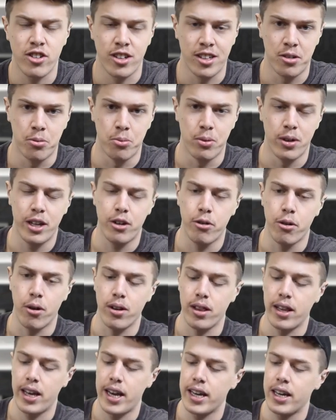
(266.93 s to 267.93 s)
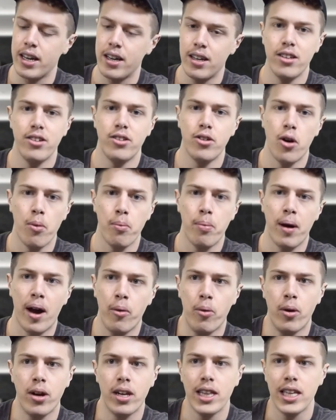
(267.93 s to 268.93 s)
and can regrow a leg, don't buy
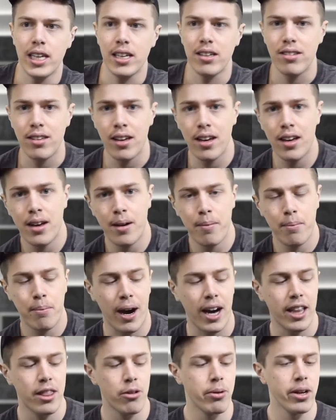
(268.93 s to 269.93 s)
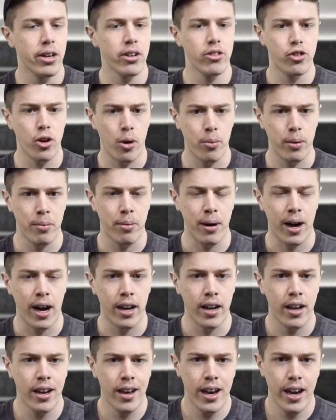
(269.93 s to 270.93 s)
one of these, buy the real Joby
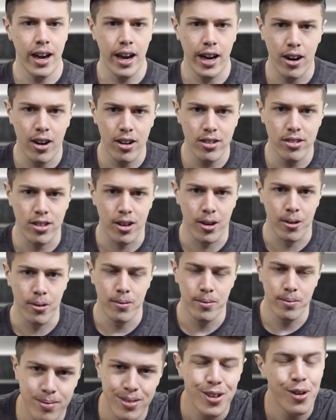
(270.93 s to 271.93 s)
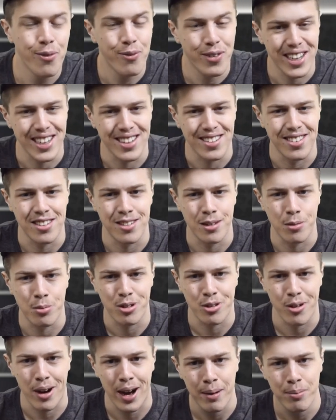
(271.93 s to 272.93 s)
Pod, and also, don't forget to
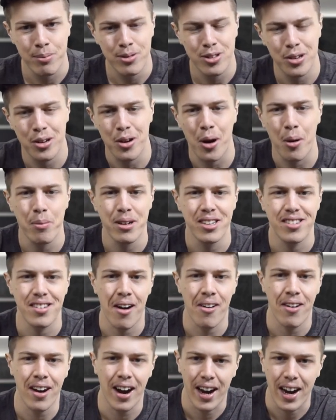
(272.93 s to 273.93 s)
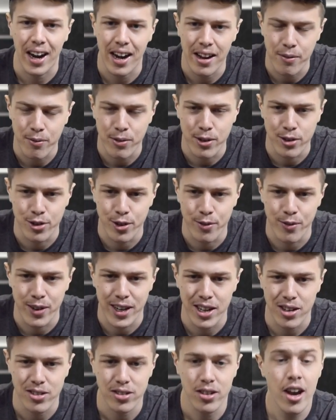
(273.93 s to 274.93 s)
subscribe so you don't miss out on any future
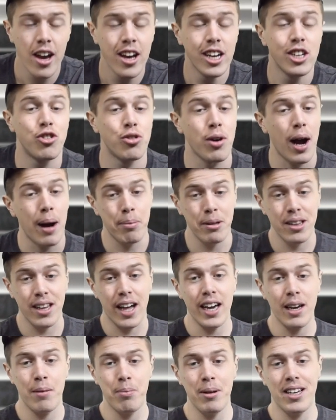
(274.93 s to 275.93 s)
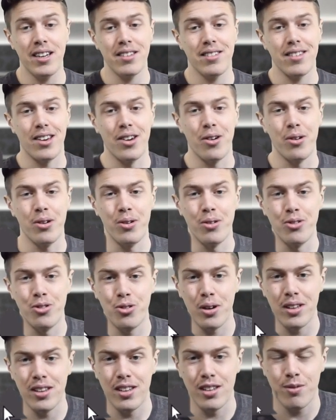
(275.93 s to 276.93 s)
videos. Drop a like because I know you
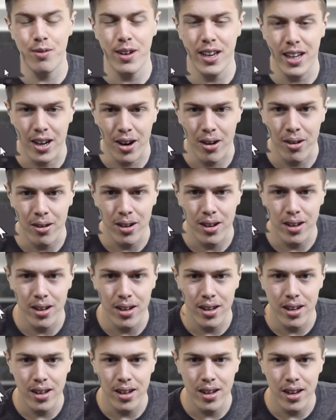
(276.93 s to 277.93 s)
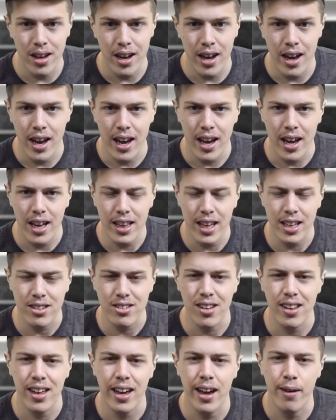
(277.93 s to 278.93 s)
enjoyed this video. And that's
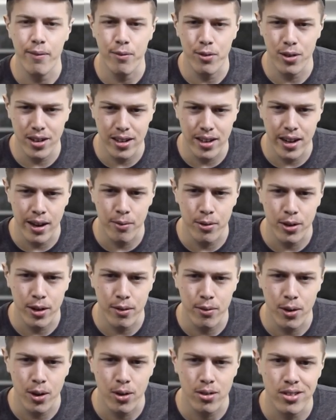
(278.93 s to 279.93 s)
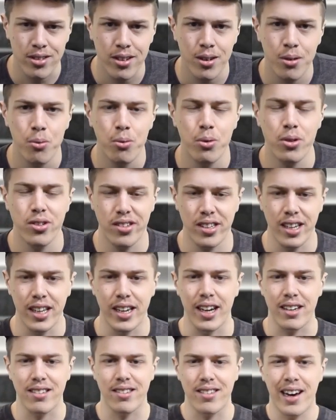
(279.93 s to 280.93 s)
all I have for today for you folks. We'll see you
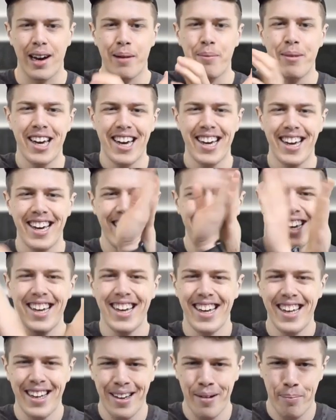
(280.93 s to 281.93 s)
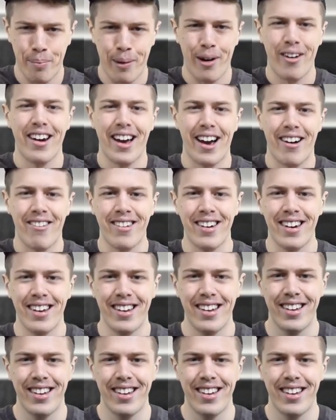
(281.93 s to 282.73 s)
next time. Bird out.